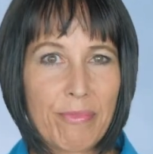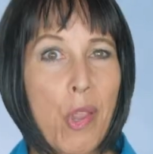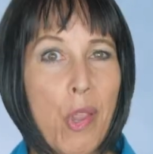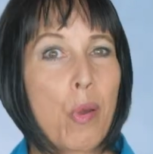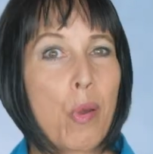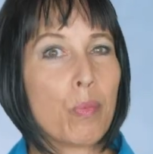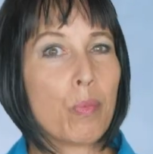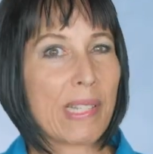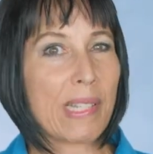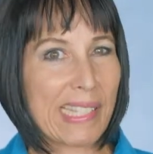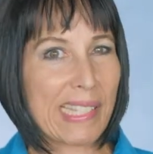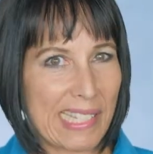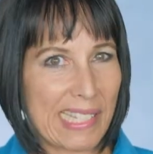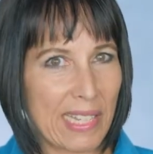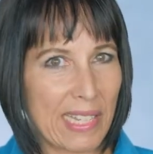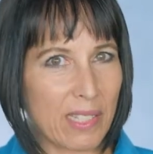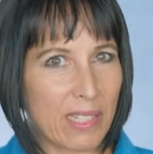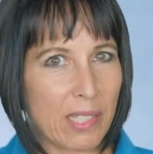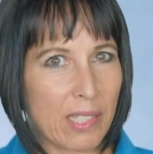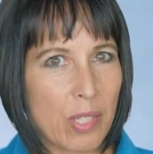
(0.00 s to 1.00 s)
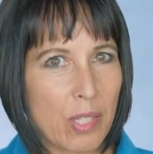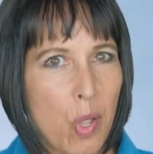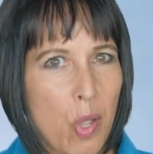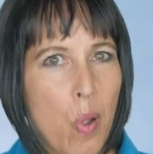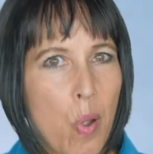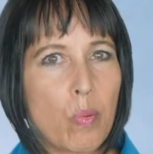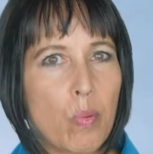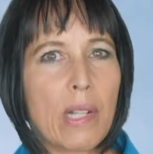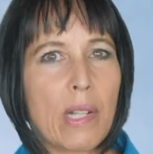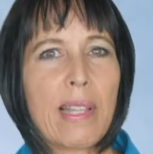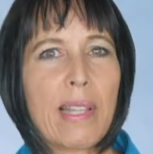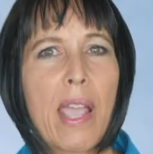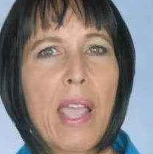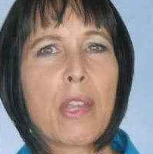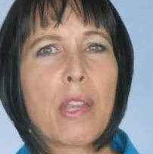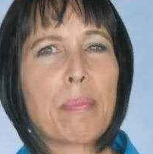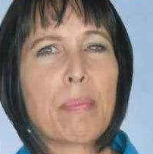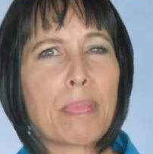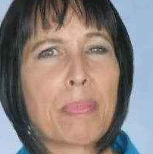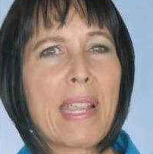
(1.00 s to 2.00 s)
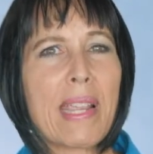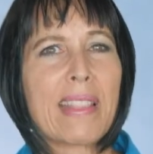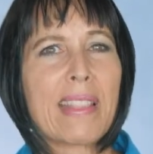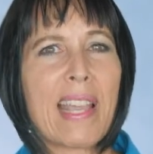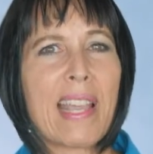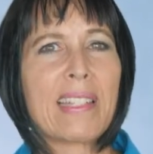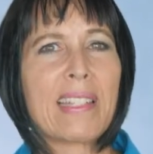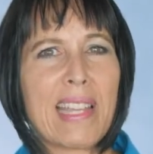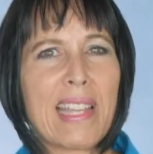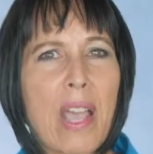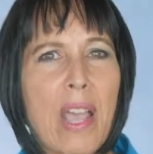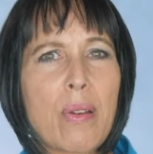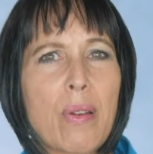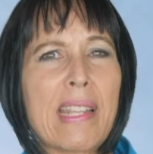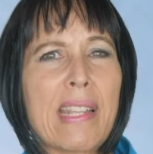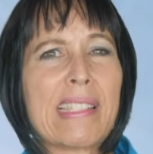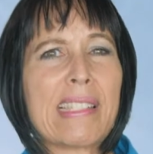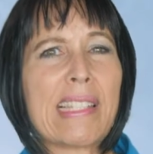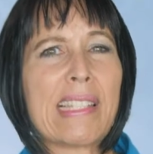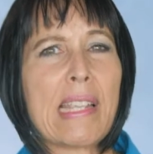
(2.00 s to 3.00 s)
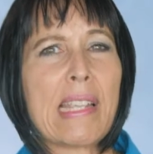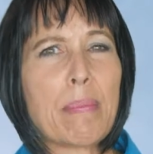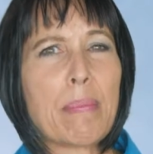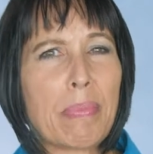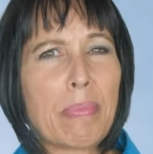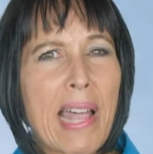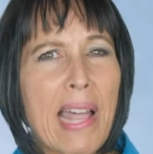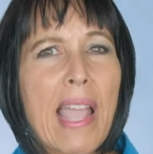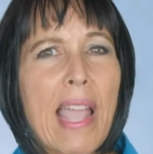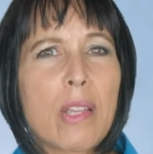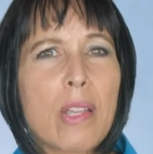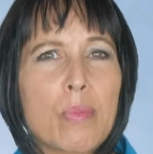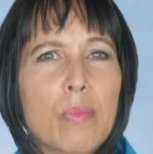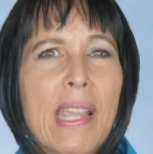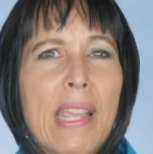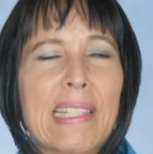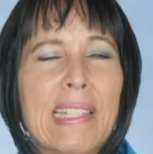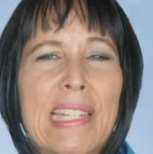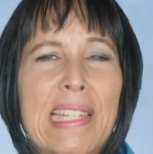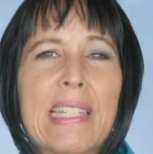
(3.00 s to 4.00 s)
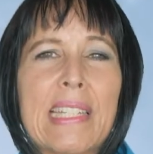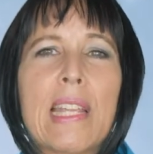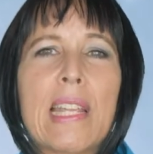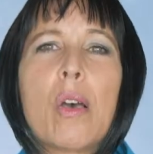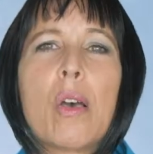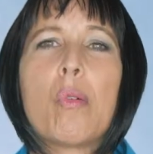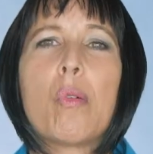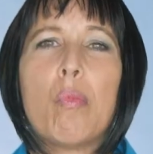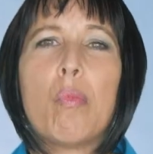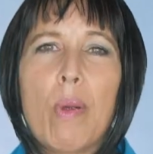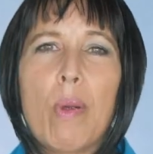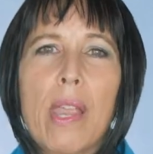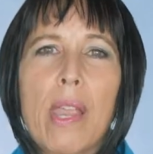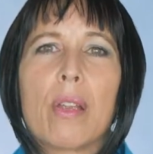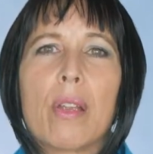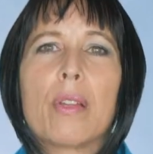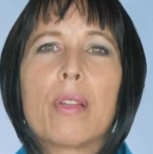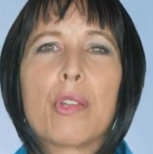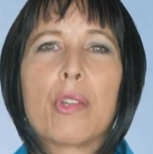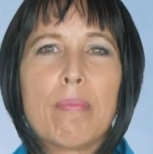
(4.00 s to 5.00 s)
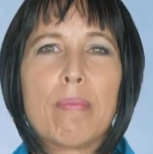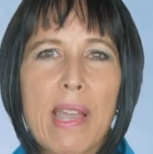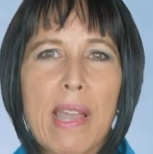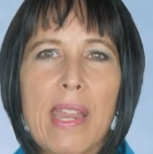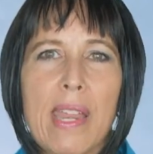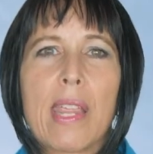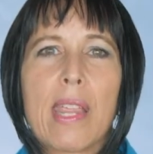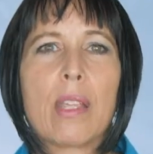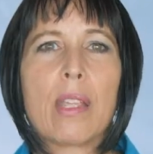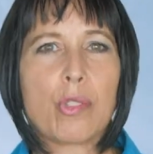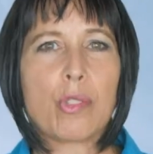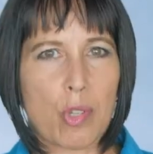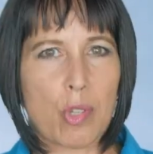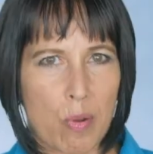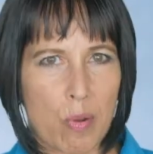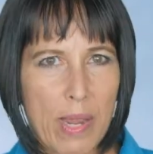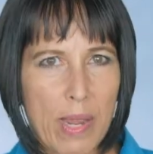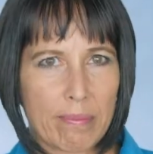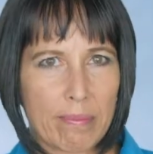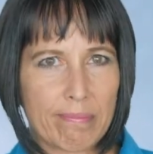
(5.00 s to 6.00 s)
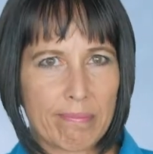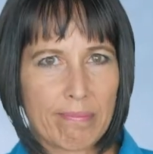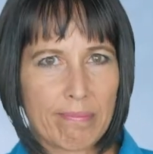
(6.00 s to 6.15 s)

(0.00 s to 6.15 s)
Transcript: Receipts will allow you to break that down and see in black and white detail where your money is going.